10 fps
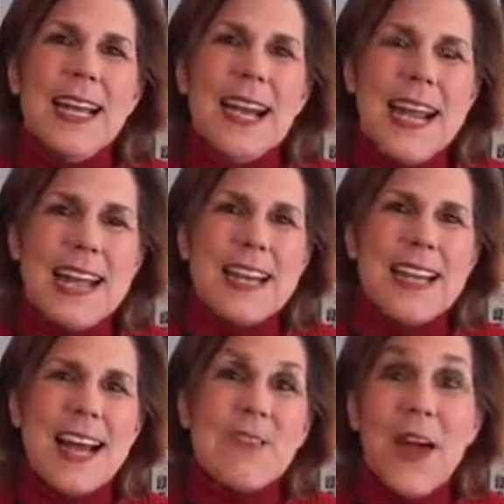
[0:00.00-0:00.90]
And
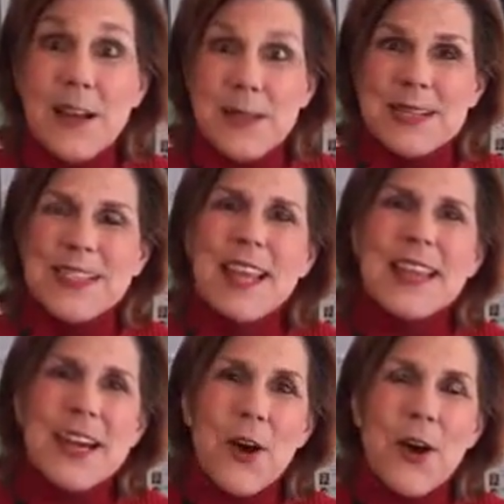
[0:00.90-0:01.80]
uh, vitamins,
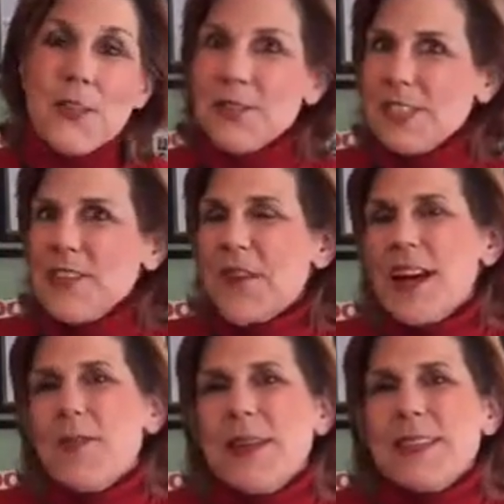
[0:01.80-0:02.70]
there are 13
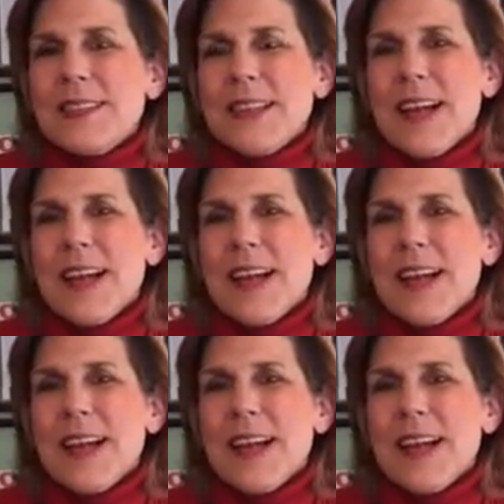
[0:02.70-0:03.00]
vitamins.